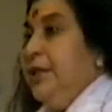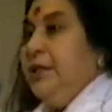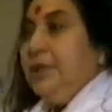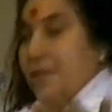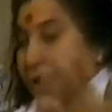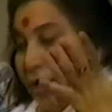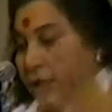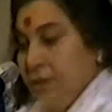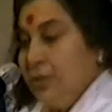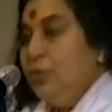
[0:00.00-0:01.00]
They just say,
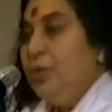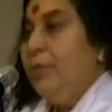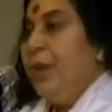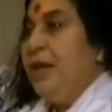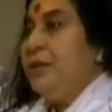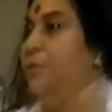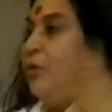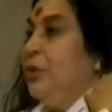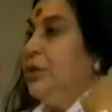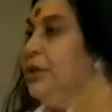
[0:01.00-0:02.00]
let us do namaz
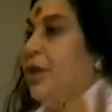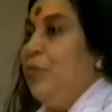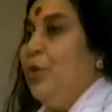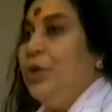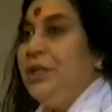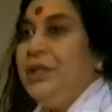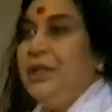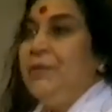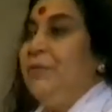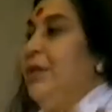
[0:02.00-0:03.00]
all the time, morning
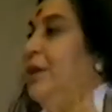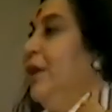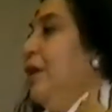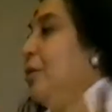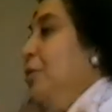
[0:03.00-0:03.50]
till evening,